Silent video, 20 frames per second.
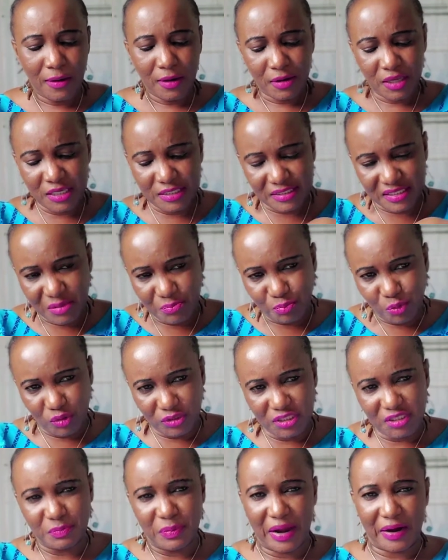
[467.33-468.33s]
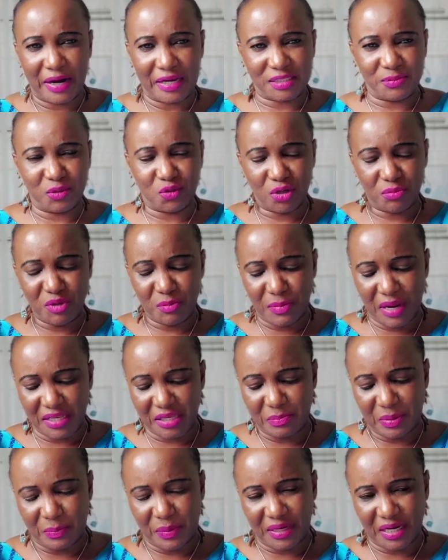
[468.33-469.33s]
Kisi police barracks, become a man in
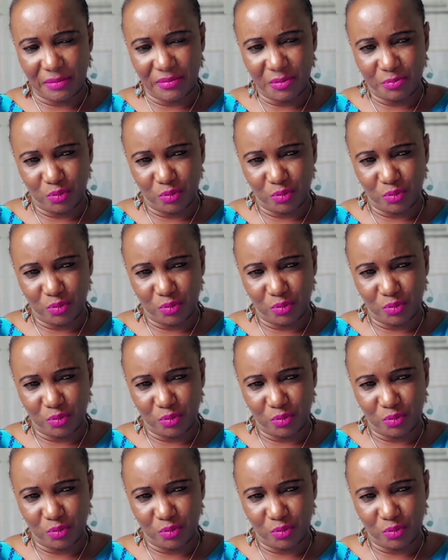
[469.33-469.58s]
papa na be